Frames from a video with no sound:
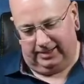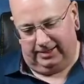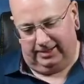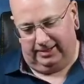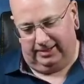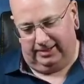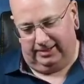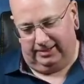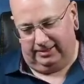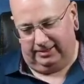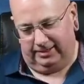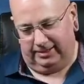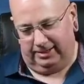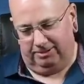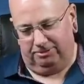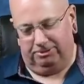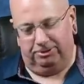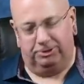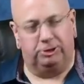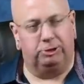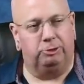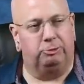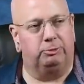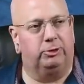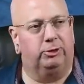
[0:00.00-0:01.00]

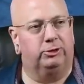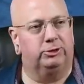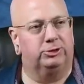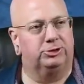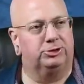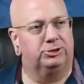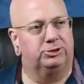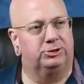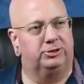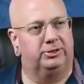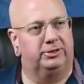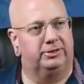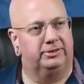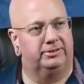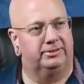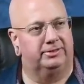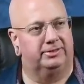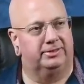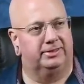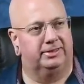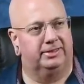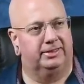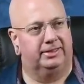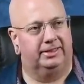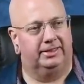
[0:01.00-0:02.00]
every commercial and